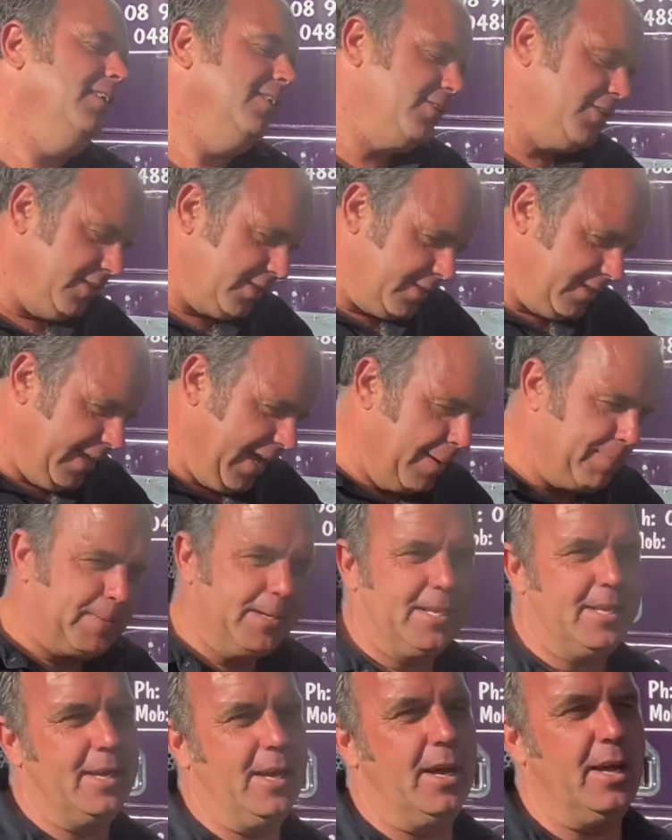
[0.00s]
It just
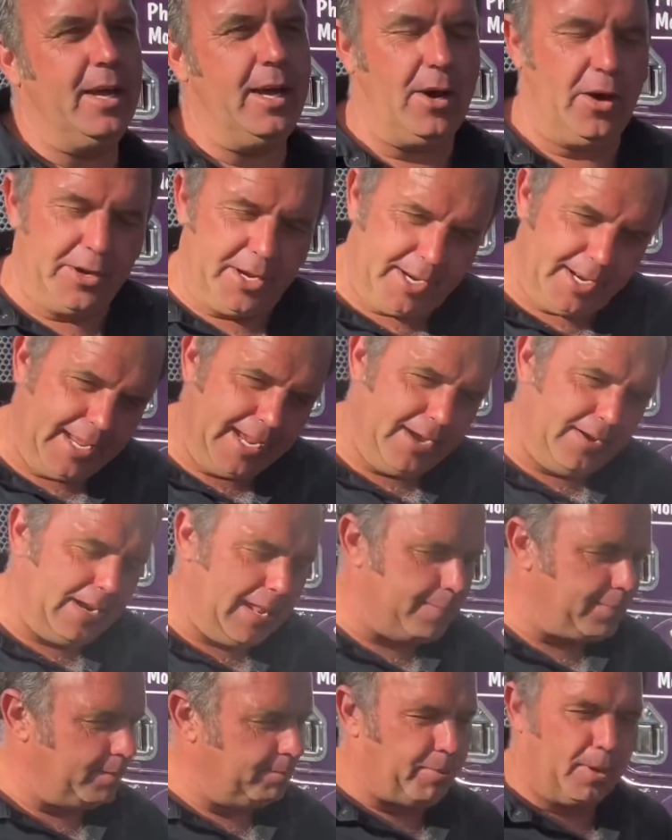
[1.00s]
happened. I don't know how it
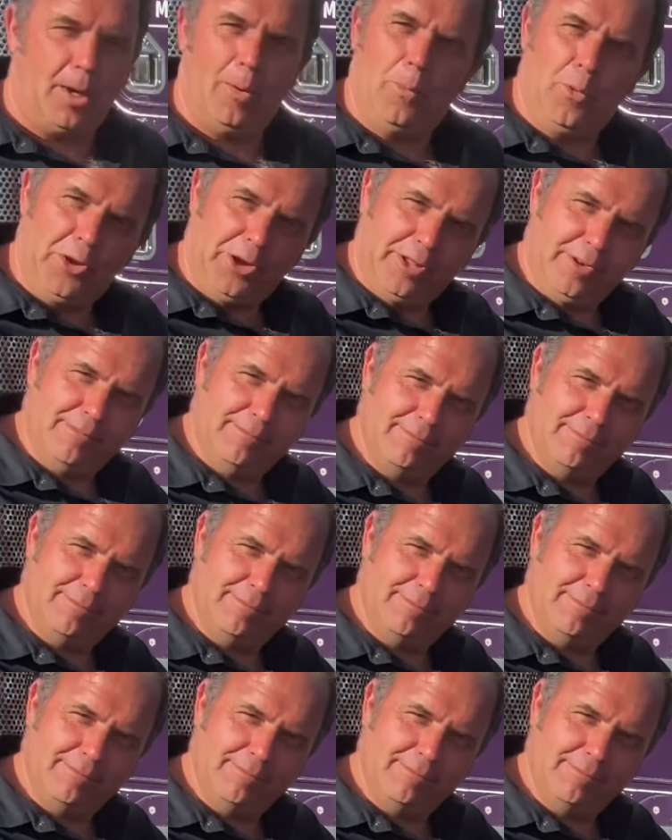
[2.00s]
happened, but I want it.